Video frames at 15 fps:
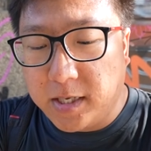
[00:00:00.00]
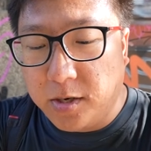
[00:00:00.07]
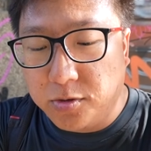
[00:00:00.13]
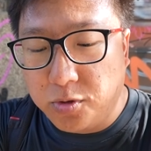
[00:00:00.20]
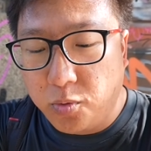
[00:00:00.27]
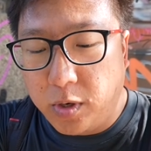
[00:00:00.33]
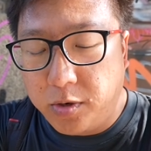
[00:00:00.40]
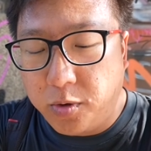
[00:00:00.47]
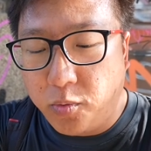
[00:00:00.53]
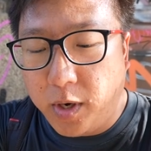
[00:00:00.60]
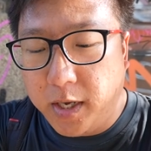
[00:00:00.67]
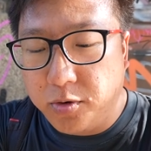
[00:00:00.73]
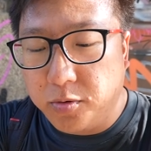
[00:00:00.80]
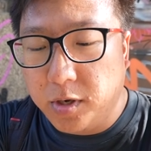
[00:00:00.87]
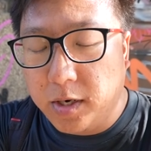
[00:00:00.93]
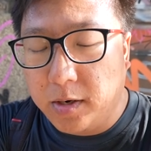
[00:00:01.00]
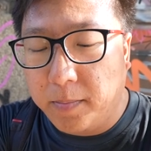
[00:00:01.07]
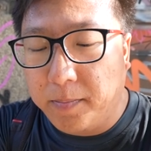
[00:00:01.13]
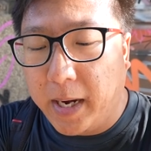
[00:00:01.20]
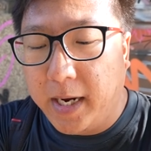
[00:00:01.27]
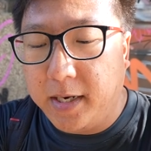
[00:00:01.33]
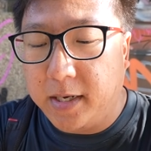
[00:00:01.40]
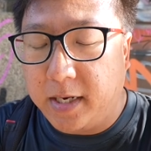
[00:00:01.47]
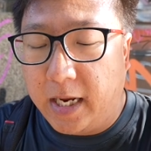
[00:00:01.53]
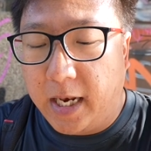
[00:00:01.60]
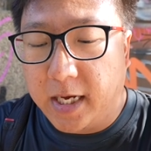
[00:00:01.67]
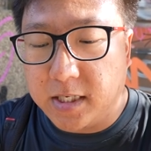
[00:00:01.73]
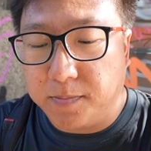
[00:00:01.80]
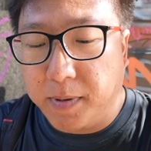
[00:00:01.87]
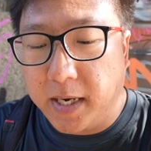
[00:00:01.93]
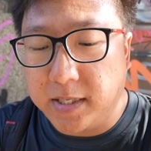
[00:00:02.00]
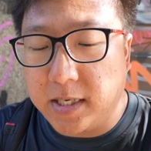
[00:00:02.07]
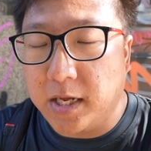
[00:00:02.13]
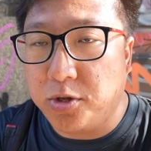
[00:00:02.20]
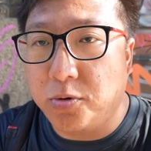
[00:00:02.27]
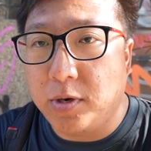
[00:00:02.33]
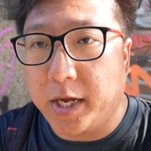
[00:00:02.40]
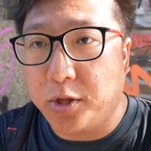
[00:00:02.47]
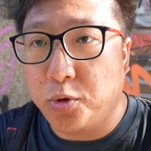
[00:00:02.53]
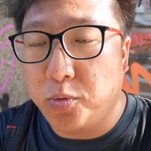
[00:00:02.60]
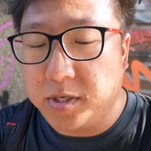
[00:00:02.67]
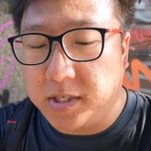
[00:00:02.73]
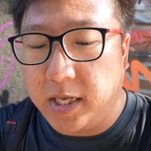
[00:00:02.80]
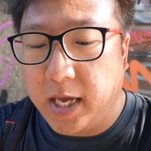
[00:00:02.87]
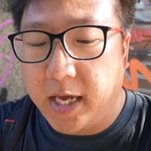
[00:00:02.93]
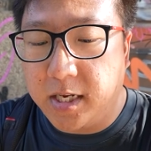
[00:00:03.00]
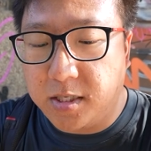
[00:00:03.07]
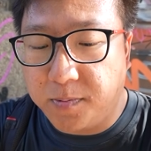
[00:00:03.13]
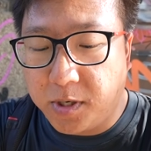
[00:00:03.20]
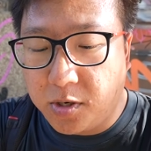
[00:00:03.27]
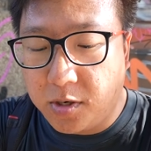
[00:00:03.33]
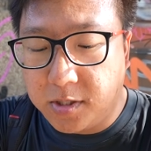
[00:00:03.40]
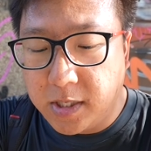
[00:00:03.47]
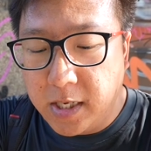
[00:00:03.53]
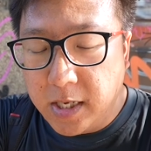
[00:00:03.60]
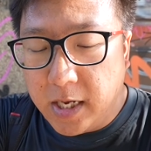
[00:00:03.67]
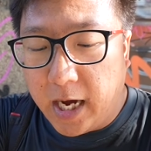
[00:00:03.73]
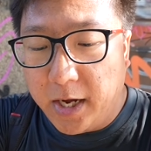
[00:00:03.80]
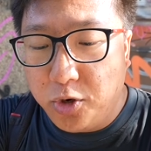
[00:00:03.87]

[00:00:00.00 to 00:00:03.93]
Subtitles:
are also wondering why I do not buy the deluxe pass until like towards the end, is because I